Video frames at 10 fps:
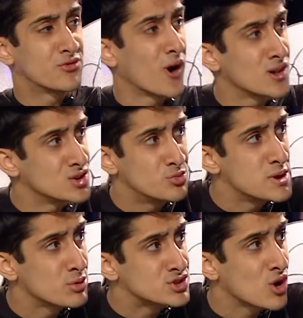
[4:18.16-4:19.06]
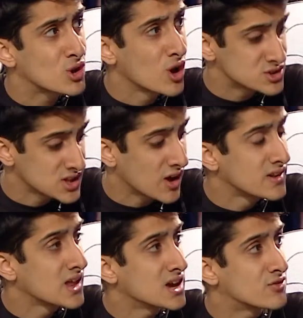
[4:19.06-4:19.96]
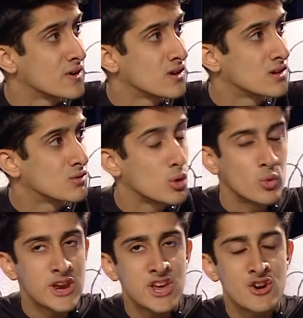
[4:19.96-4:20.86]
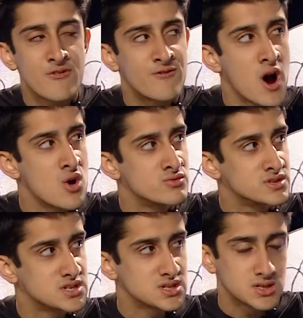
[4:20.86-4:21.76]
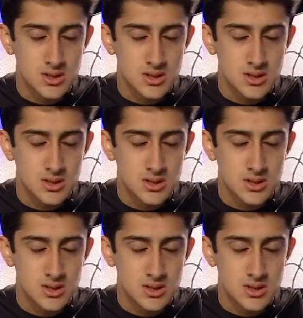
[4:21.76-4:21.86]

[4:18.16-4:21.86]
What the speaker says: we follow you people so closely on the lake, Phil? We're reading your phones.